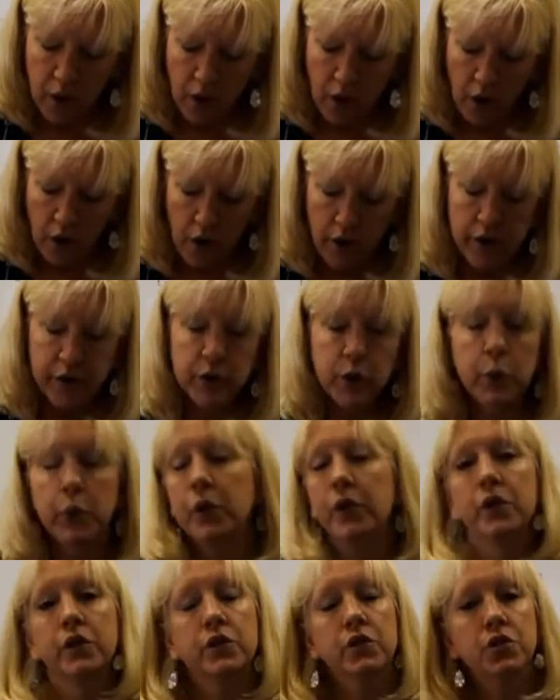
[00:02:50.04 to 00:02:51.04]
All right, so we're
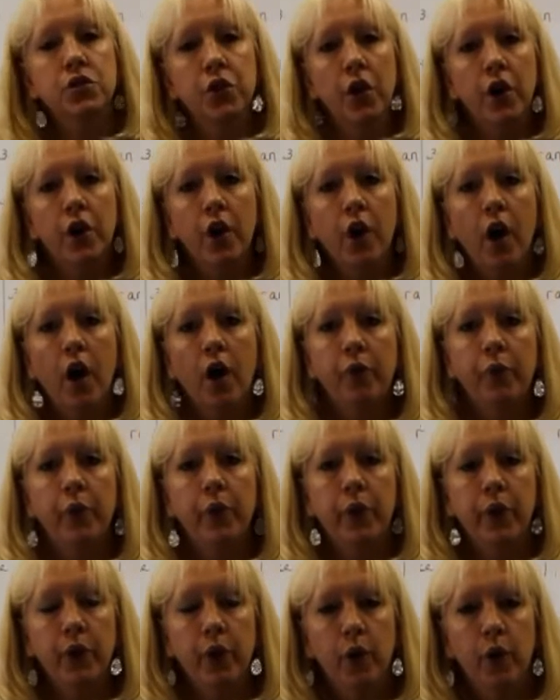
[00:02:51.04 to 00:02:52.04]
going to start off
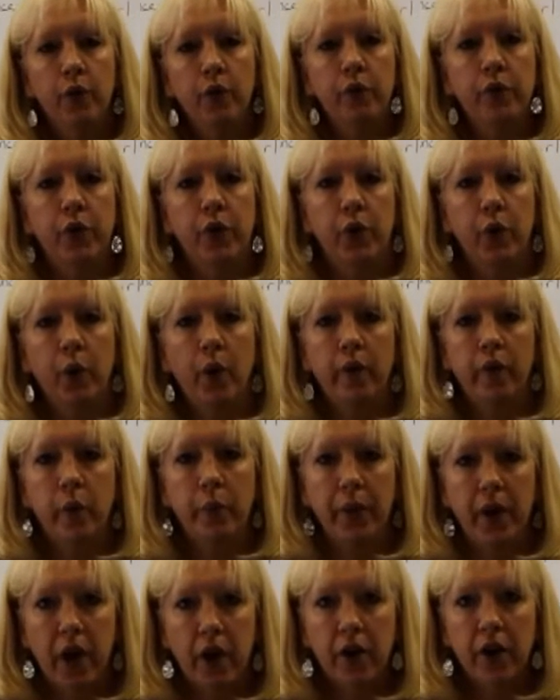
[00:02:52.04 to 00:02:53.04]
with an overview of the
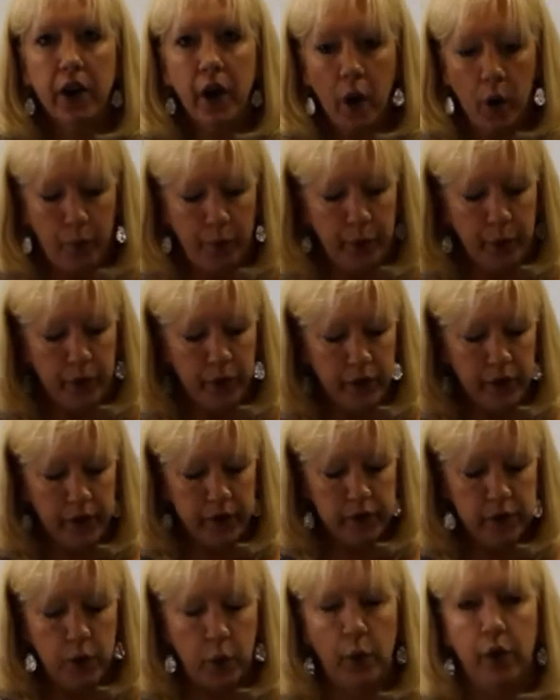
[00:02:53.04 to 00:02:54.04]
Parent Help Booklet.
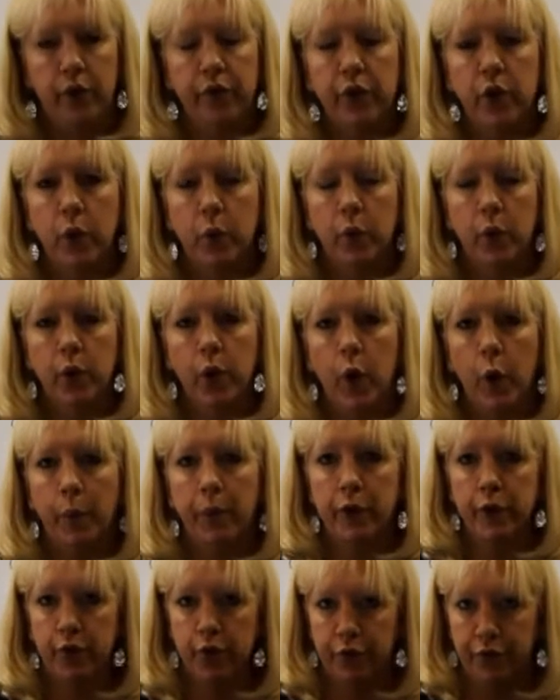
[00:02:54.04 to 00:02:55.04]
So if you will
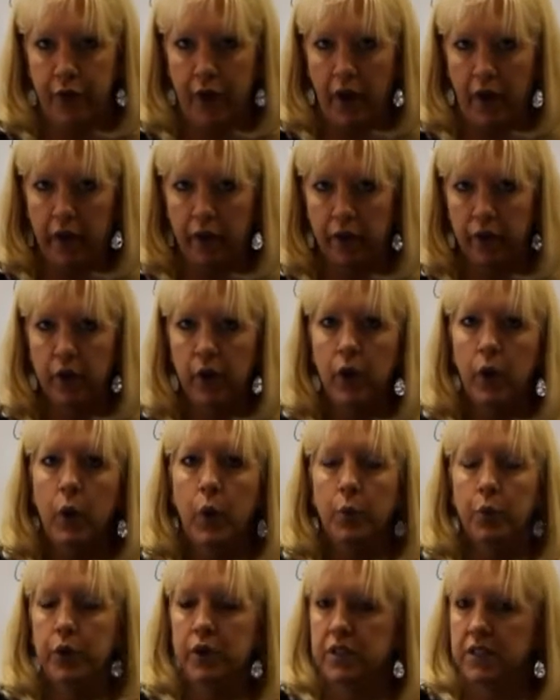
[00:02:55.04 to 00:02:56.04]
open your file,
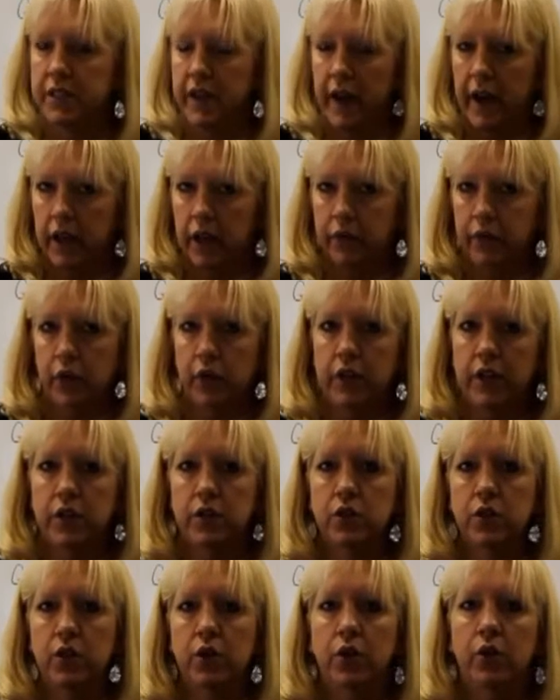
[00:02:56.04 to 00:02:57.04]
print it out if you need
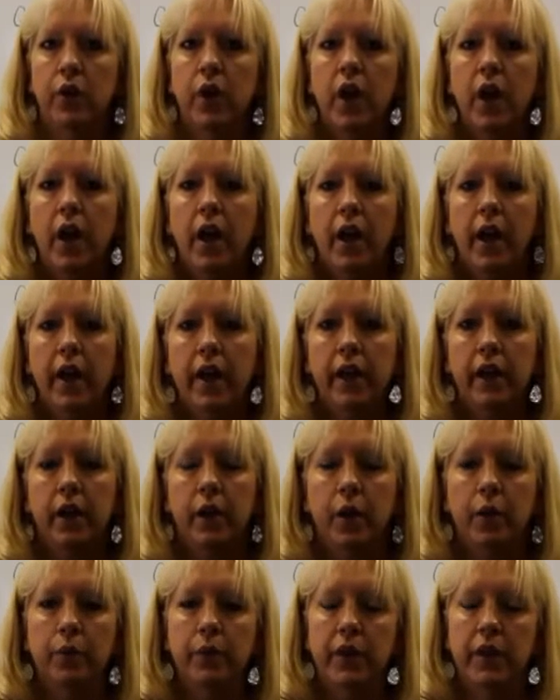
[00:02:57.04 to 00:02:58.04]
to,
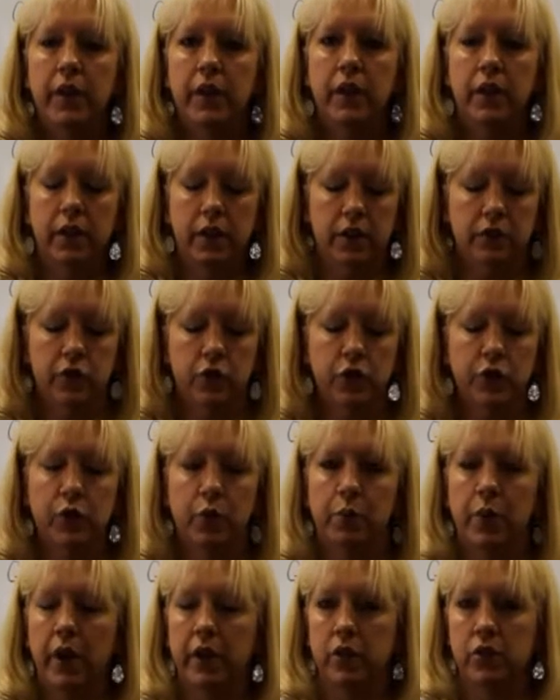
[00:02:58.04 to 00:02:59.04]
and just a
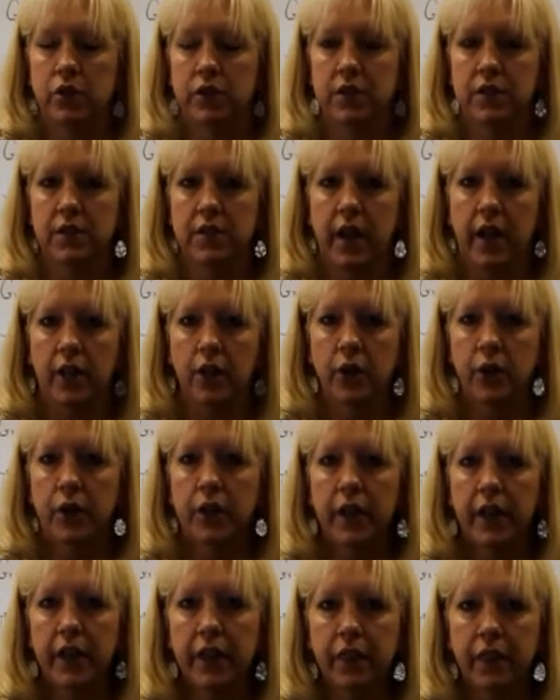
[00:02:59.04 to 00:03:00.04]
reminder, it does not look
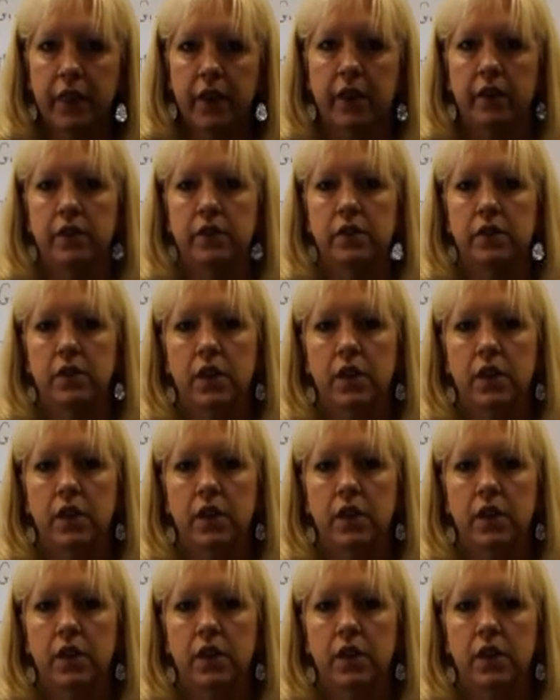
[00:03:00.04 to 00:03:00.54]
like this.